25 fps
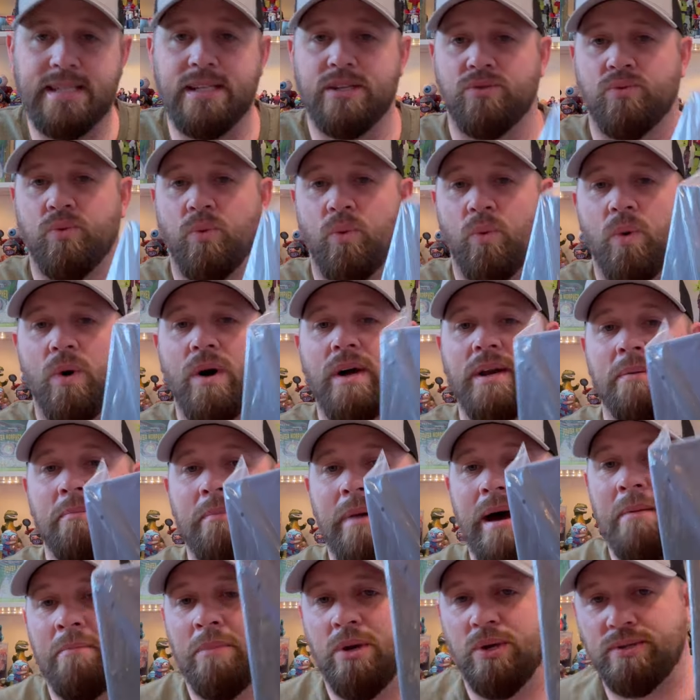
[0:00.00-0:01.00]
is one of
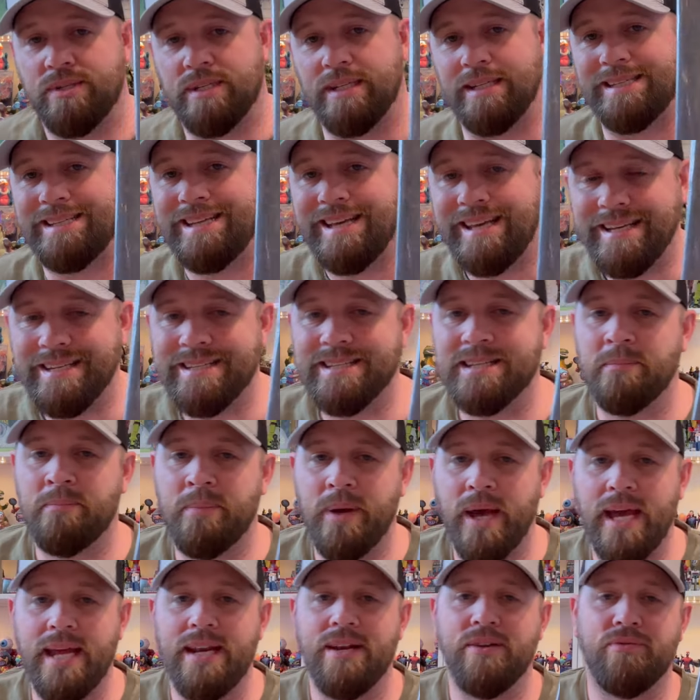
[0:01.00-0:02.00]
my most
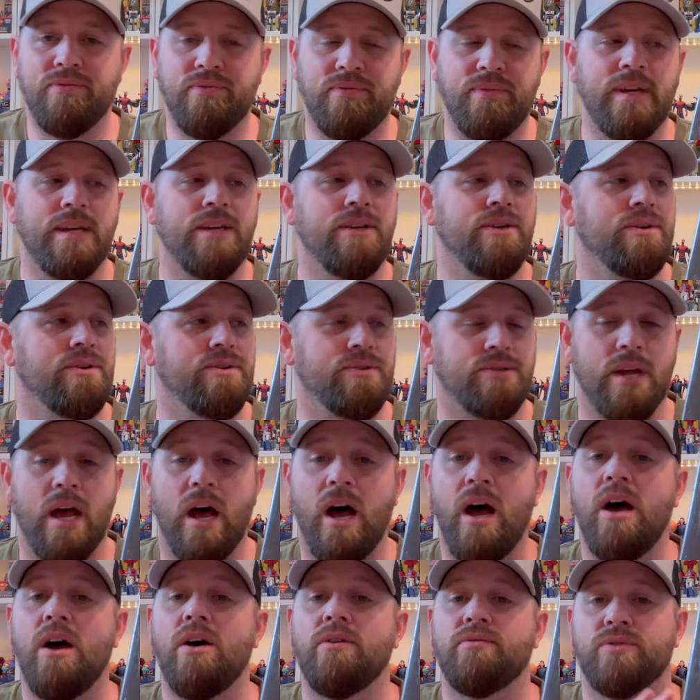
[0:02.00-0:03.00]
anticipated figures
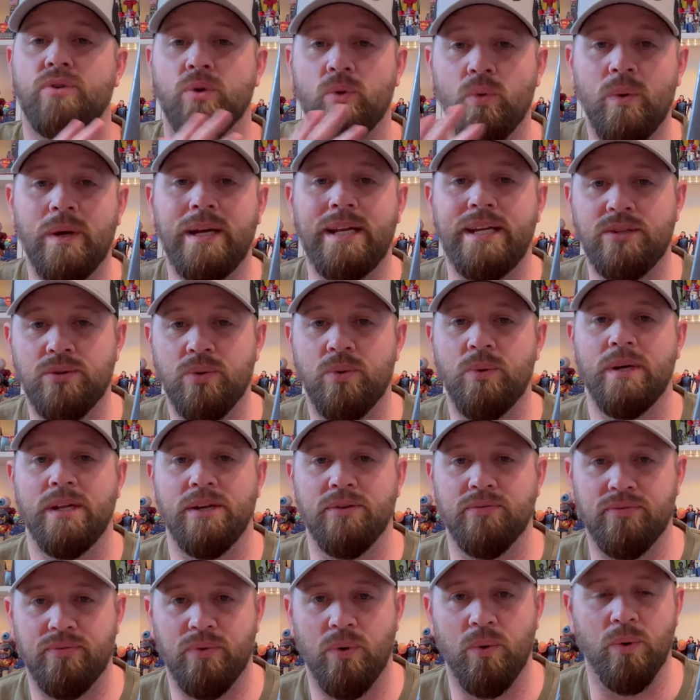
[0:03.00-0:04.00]
of
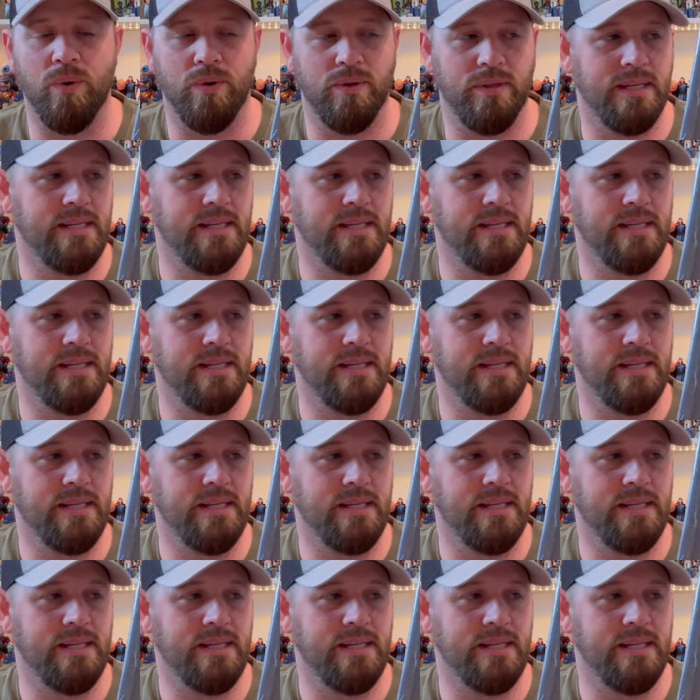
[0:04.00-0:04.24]
2024.